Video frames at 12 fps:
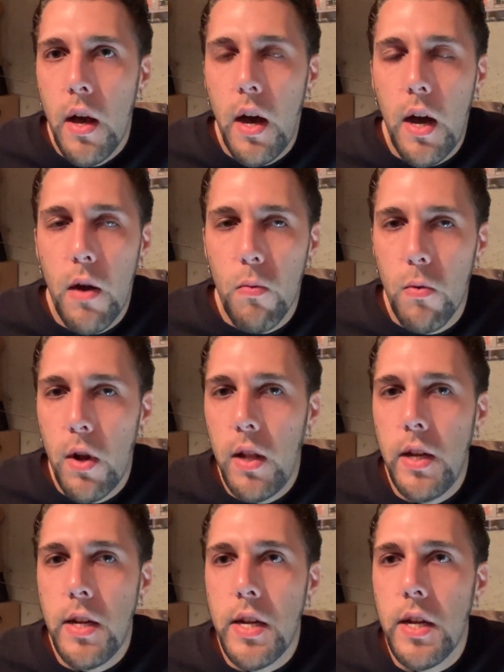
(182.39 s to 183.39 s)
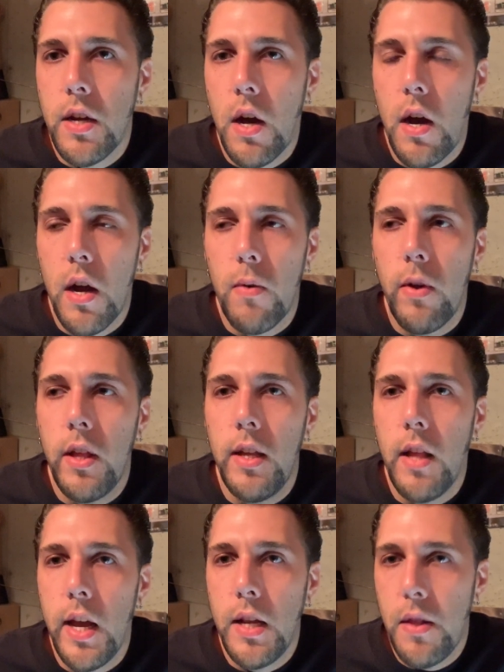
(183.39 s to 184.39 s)
Really neat car. I really
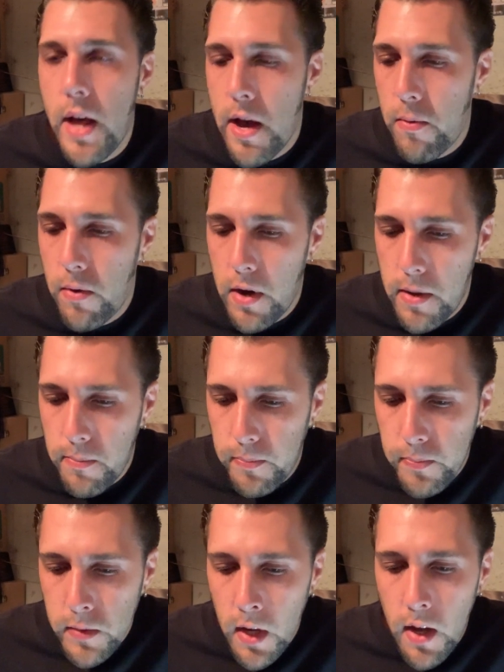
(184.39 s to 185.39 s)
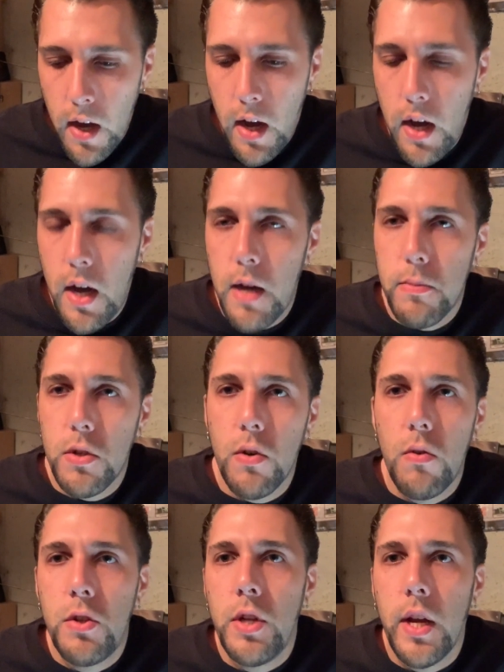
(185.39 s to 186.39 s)
like that one. So
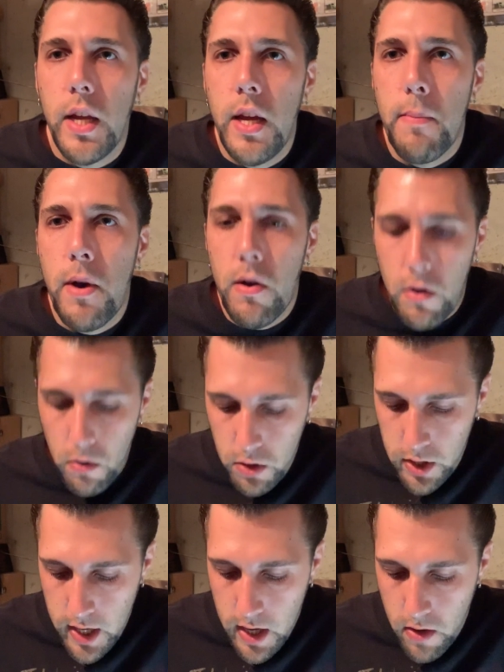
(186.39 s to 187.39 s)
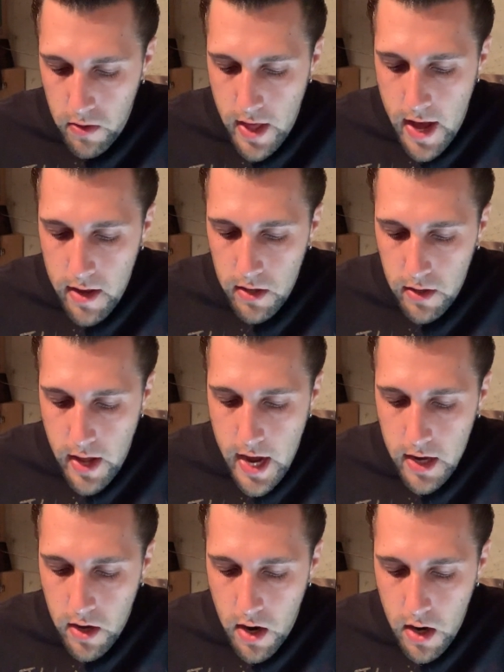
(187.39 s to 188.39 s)
go check him out. Go check out
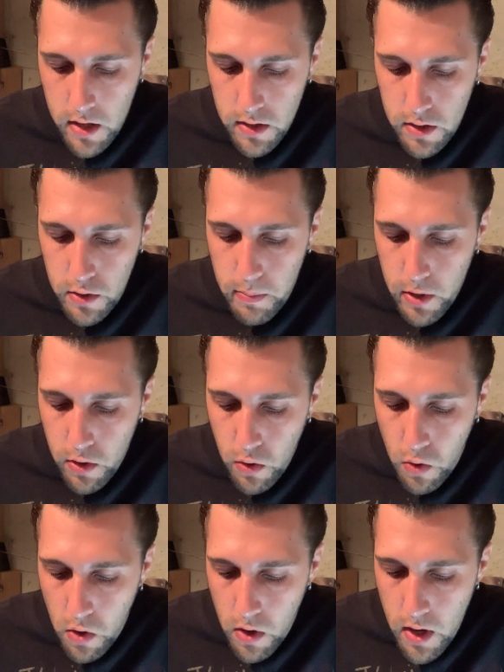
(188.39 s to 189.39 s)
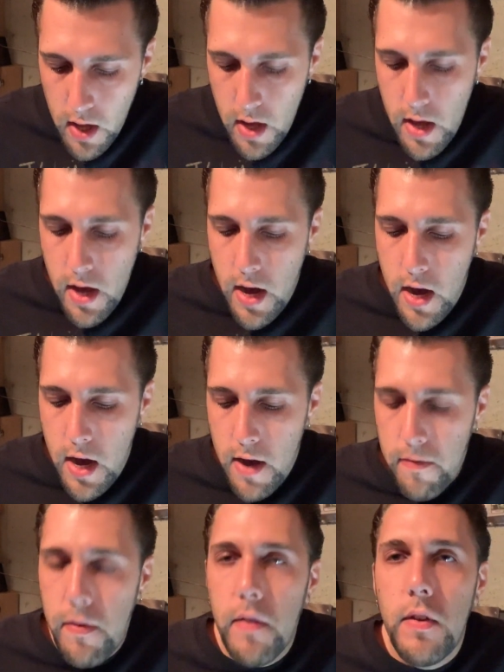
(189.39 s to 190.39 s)
that car. Super cool.
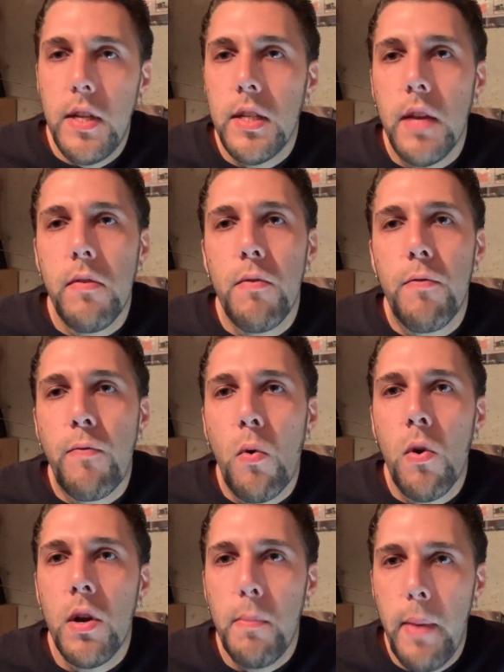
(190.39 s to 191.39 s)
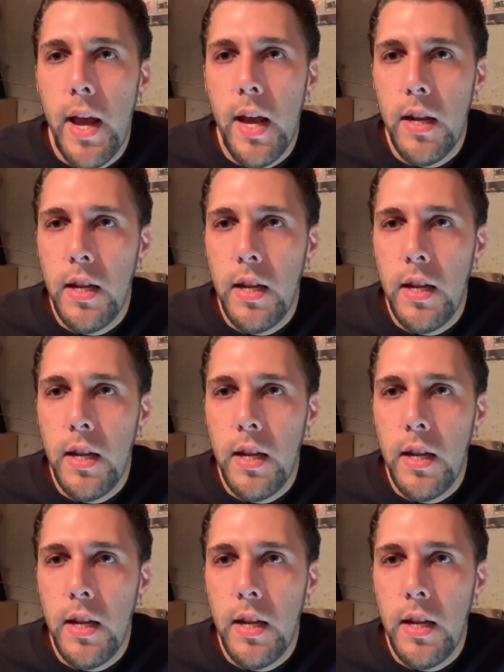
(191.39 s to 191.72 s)
57 Ford man.